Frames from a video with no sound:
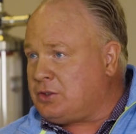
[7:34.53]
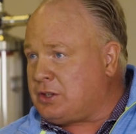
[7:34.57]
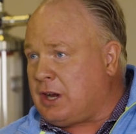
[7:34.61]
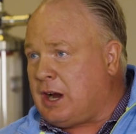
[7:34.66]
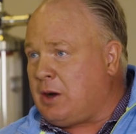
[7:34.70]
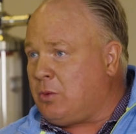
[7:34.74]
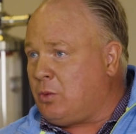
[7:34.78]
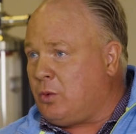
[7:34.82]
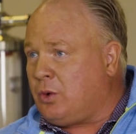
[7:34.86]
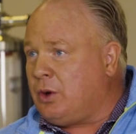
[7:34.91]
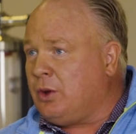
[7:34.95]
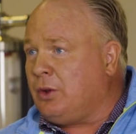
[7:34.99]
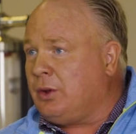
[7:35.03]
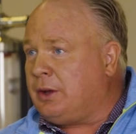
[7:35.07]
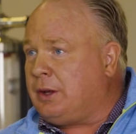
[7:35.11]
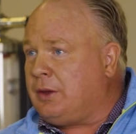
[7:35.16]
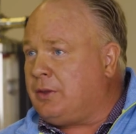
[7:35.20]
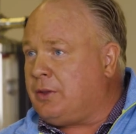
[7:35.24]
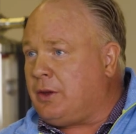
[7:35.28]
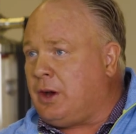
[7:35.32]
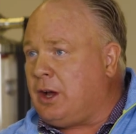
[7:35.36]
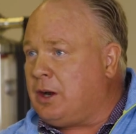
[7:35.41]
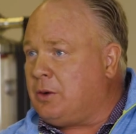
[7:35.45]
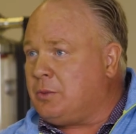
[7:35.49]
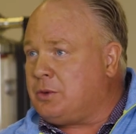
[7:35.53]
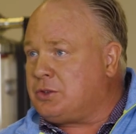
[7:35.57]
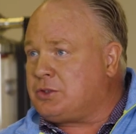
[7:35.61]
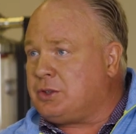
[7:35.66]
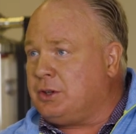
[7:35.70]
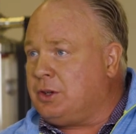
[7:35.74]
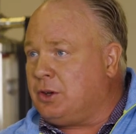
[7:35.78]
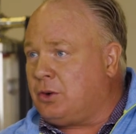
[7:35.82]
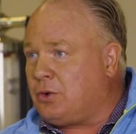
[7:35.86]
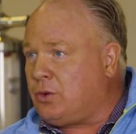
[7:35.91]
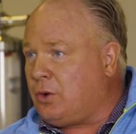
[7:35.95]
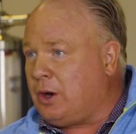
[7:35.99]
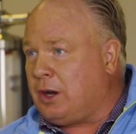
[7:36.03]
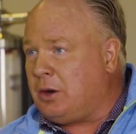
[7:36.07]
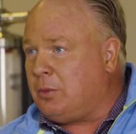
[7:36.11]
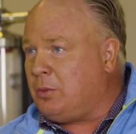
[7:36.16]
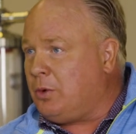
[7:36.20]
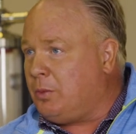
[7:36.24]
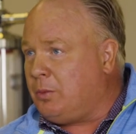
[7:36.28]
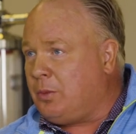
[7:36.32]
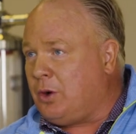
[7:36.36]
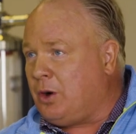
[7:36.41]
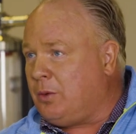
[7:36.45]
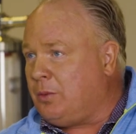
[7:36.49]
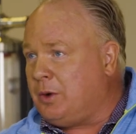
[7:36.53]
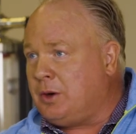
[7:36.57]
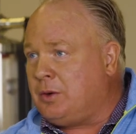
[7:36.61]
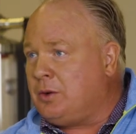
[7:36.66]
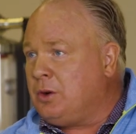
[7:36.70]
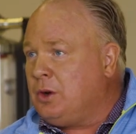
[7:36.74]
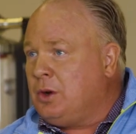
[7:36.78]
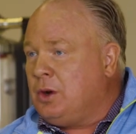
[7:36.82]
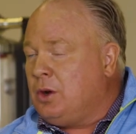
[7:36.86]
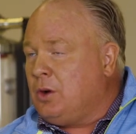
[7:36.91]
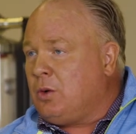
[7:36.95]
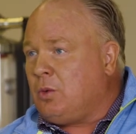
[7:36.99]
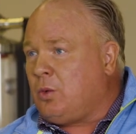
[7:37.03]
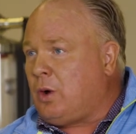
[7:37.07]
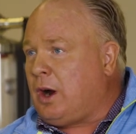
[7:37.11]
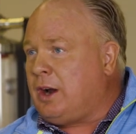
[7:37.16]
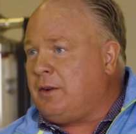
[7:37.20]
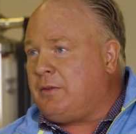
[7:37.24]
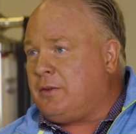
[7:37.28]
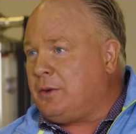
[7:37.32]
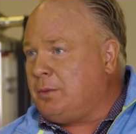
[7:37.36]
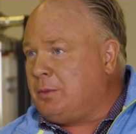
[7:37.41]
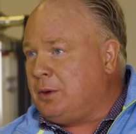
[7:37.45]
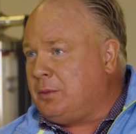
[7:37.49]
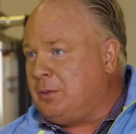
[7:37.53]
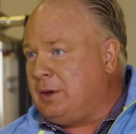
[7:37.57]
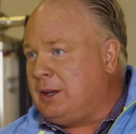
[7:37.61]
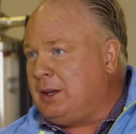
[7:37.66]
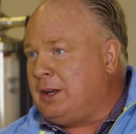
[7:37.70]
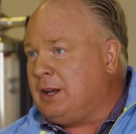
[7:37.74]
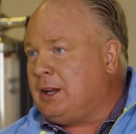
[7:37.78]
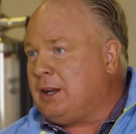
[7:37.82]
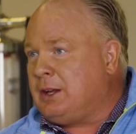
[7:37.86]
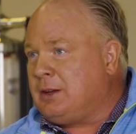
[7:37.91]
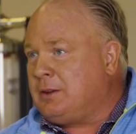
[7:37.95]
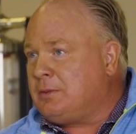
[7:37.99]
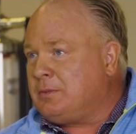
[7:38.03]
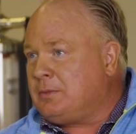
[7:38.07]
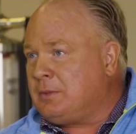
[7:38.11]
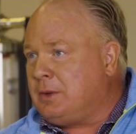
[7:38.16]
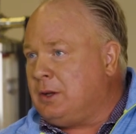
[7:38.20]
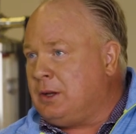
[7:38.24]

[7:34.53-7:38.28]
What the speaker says: is I really thought it was an incredible bourbon right from the beginning.